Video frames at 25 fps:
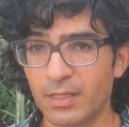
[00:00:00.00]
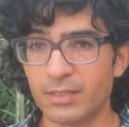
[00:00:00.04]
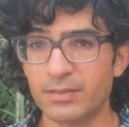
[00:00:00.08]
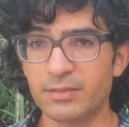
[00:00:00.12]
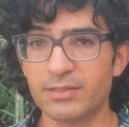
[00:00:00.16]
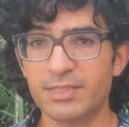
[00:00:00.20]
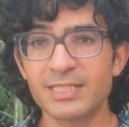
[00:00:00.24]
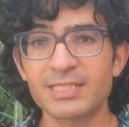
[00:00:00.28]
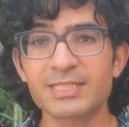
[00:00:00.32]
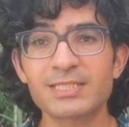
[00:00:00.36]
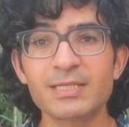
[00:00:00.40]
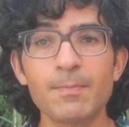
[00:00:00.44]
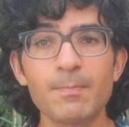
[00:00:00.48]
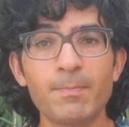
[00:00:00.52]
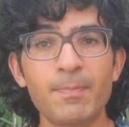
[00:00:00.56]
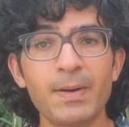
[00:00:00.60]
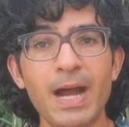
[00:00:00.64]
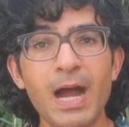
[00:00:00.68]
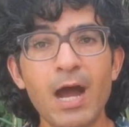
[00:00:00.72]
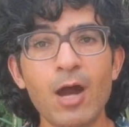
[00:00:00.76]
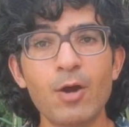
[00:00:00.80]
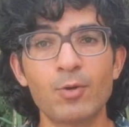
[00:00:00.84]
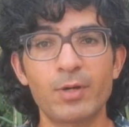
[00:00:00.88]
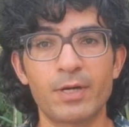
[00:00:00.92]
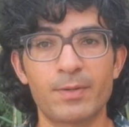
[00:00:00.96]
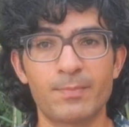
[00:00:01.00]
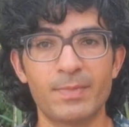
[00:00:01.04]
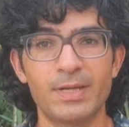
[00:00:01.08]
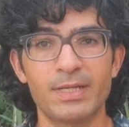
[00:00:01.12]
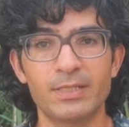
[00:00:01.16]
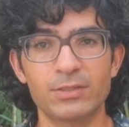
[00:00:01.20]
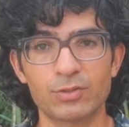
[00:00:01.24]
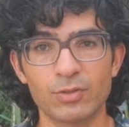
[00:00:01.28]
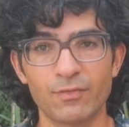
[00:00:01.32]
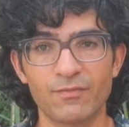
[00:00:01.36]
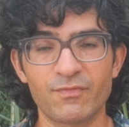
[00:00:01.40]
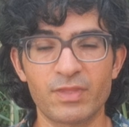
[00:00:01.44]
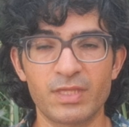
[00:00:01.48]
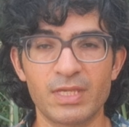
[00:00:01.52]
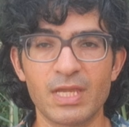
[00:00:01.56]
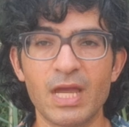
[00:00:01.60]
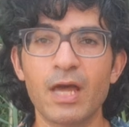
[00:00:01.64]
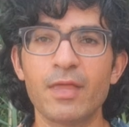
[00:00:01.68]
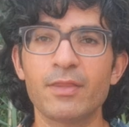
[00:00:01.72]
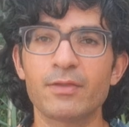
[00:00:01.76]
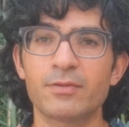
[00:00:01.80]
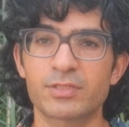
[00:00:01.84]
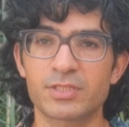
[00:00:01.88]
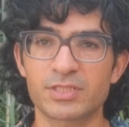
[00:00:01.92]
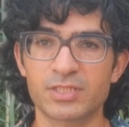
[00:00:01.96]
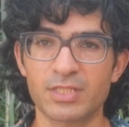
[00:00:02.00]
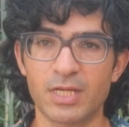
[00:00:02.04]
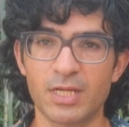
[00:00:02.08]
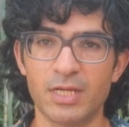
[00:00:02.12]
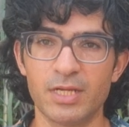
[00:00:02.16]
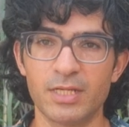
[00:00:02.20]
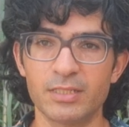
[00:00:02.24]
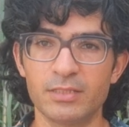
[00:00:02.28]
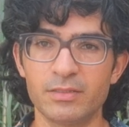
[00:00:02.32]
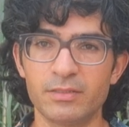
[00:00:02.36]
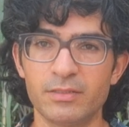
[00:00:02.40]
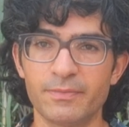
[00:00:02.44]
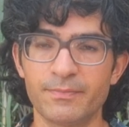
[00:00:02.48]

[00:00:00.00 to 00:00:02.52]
disempowerment of the other side,